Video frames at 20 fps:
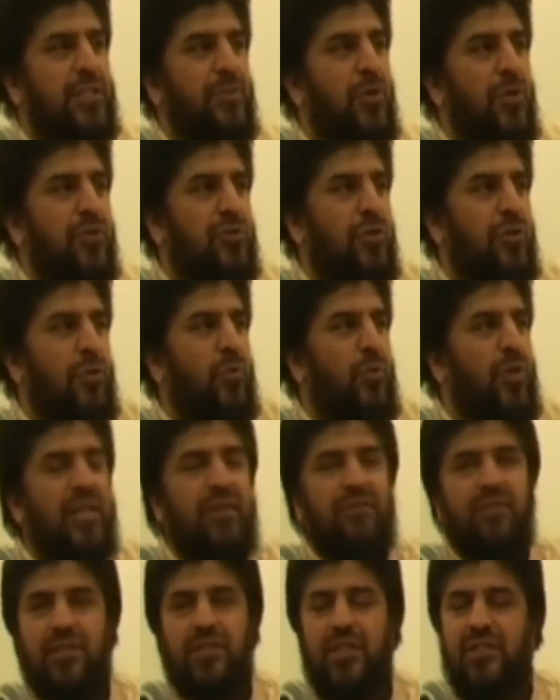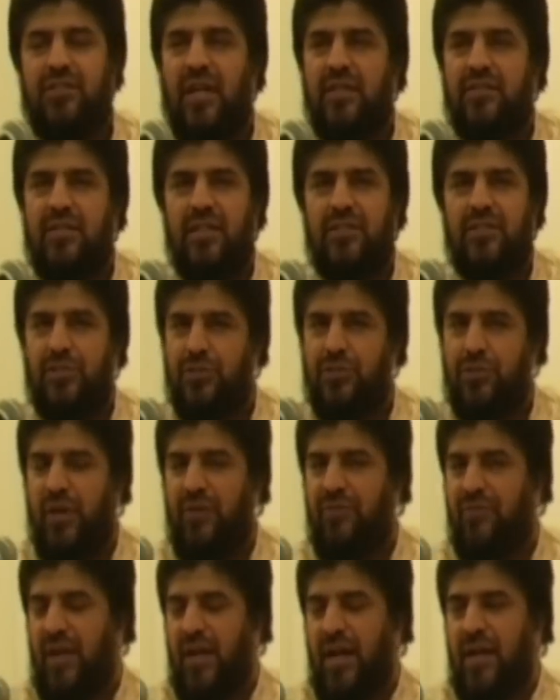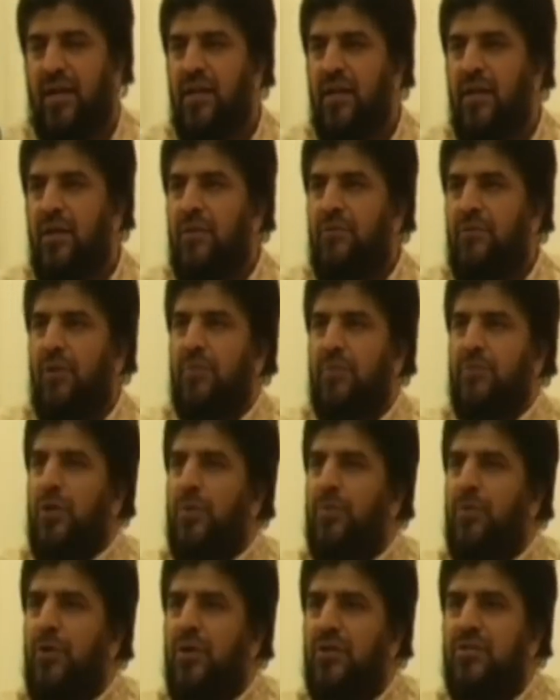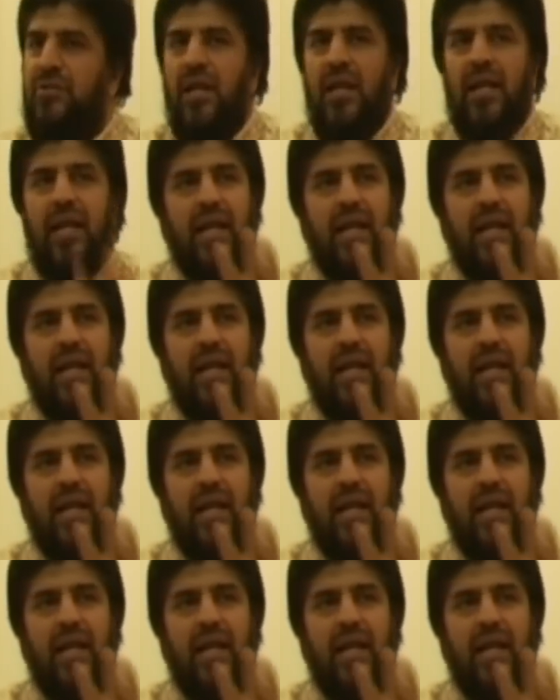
books or whatever the translations you have read from your books.